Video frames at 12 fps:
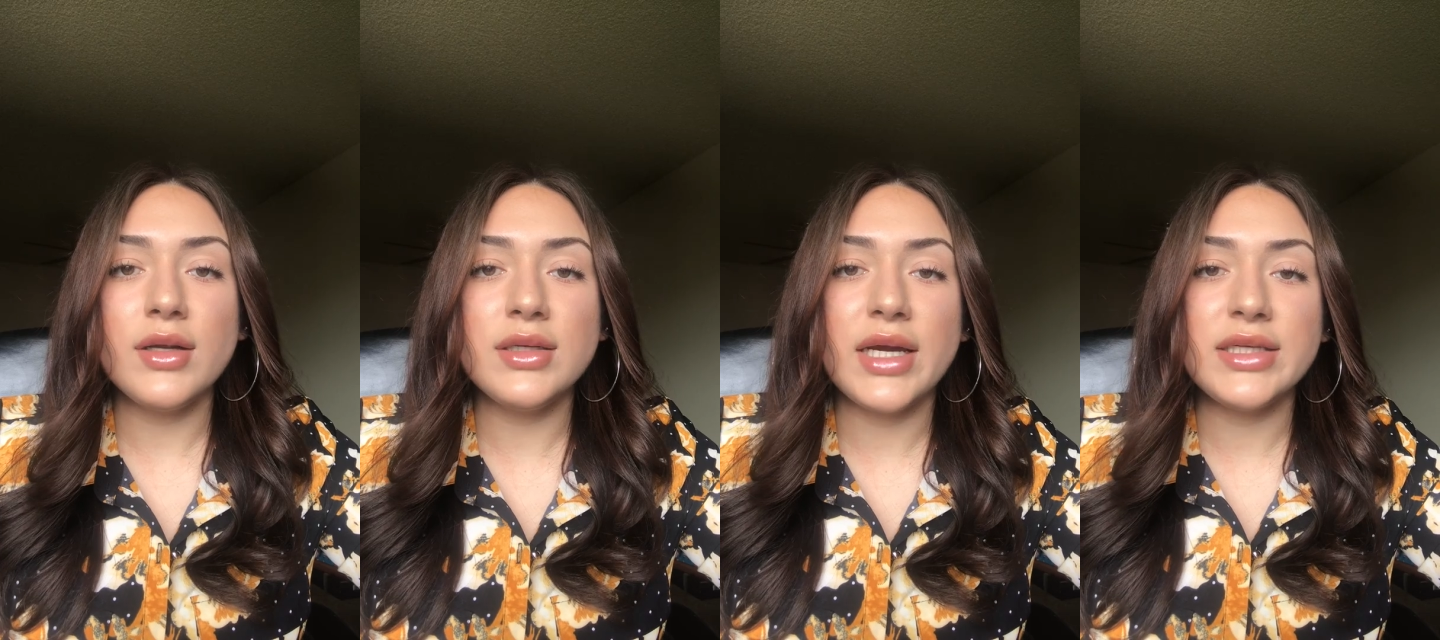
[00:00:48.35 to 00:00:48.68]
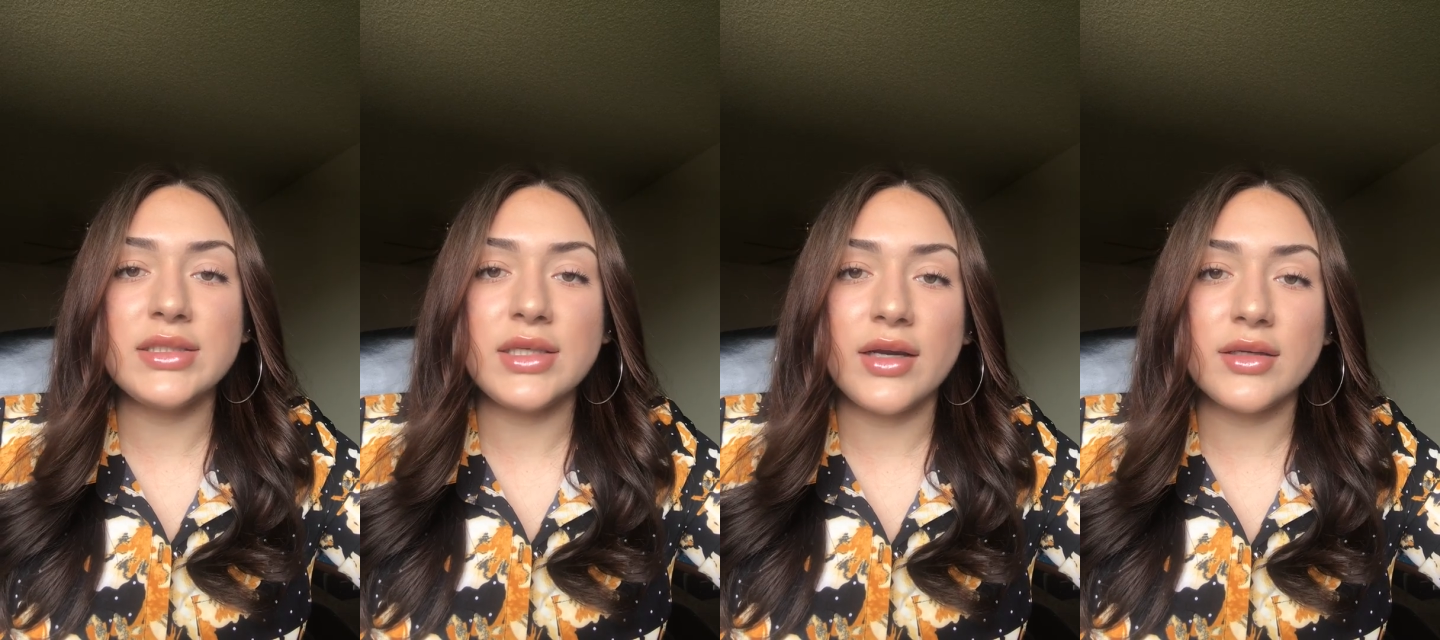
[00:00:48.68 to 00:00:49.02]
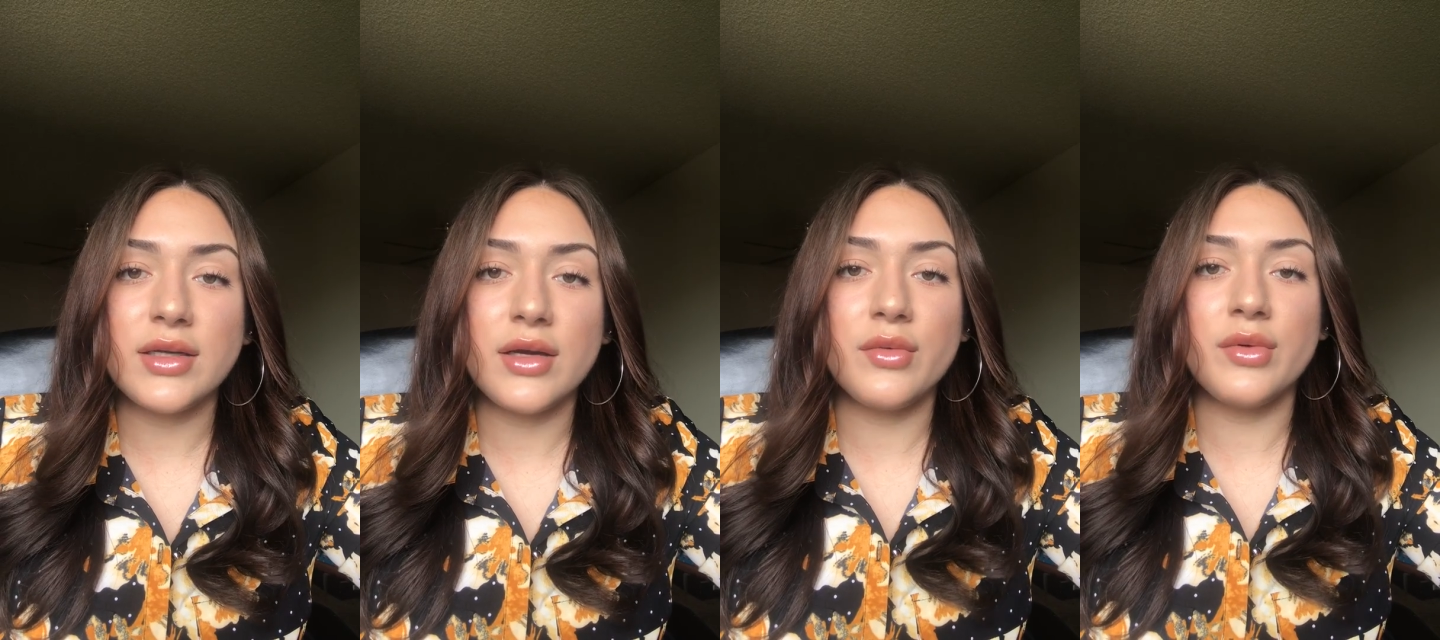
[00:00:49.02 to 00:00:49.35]

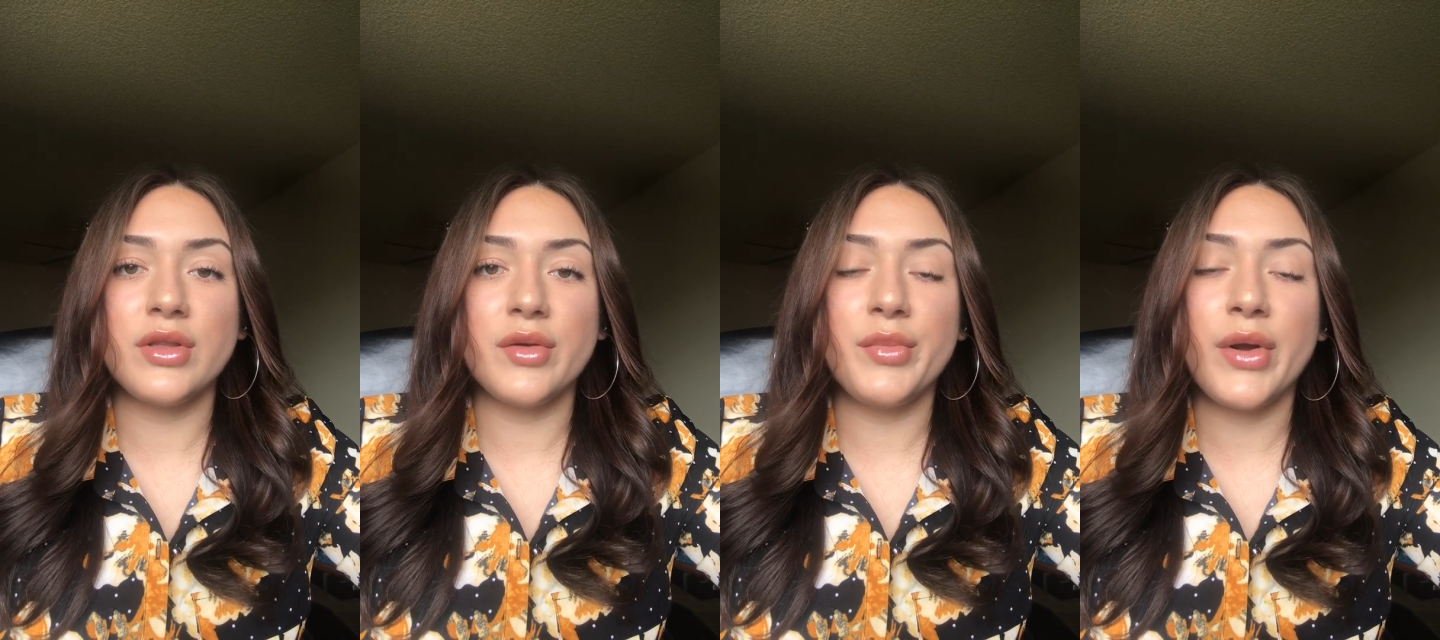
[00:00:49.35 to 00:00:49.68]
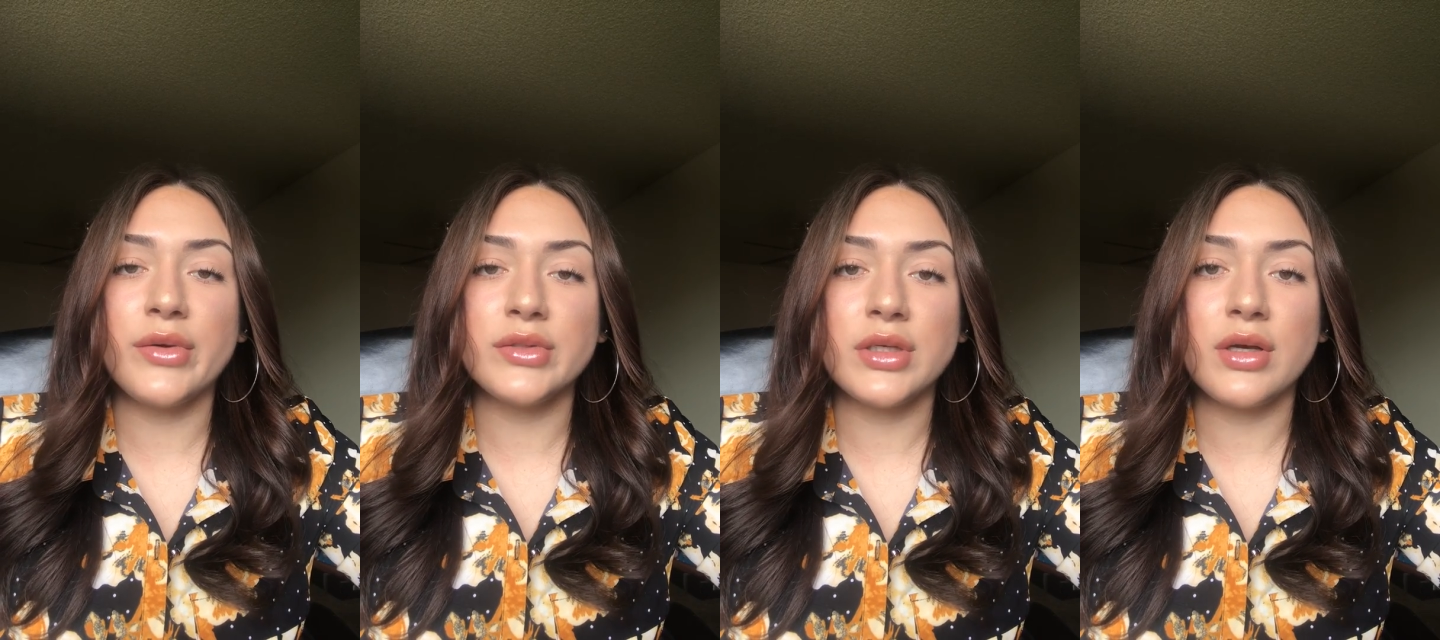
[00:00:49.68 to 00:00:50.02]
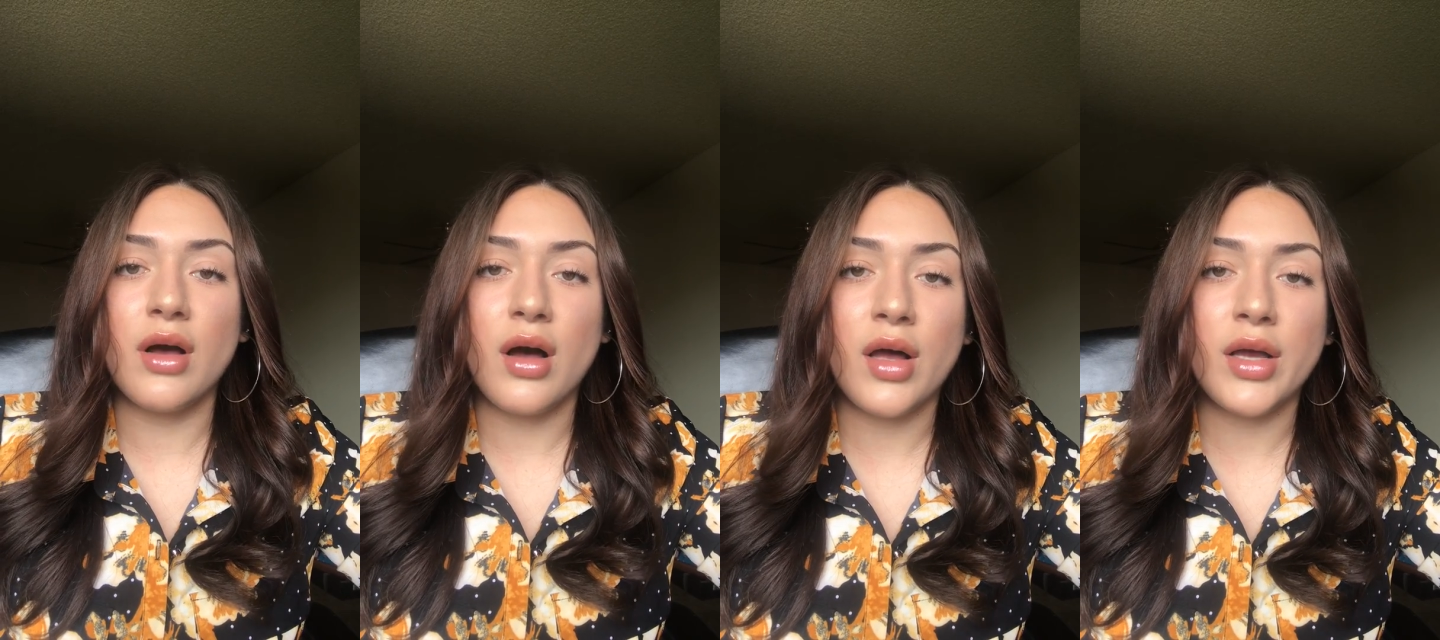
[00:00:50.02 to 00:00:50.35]
dissect it with the pros
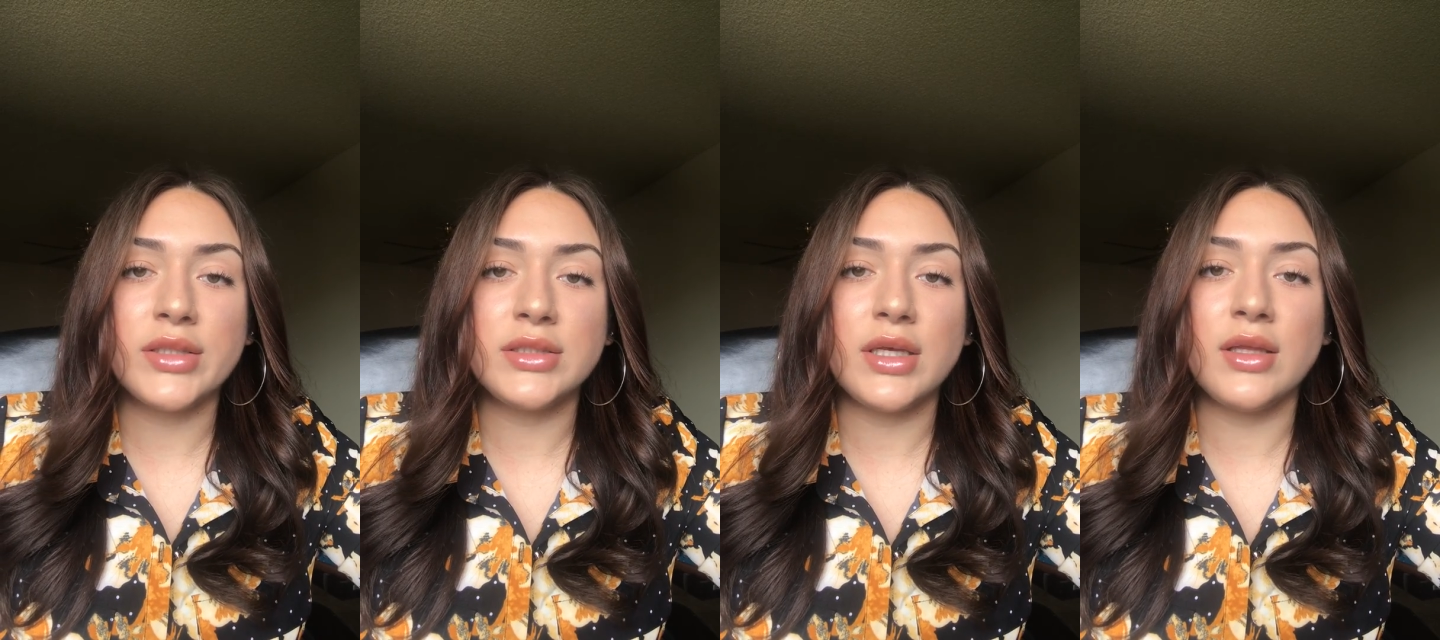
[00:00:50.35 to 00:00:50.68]
and cons,